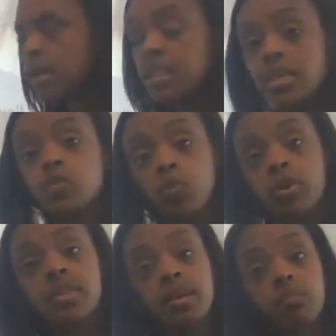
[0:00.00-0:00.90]
this
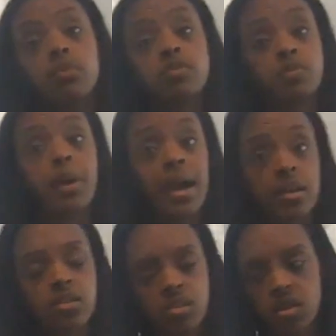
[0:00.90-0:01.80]
point, then moves back
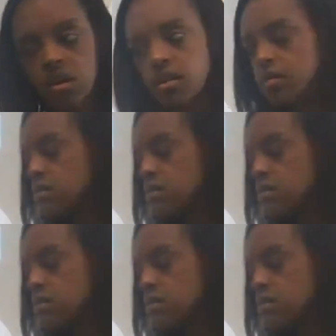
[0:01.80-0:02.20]
to Scotland.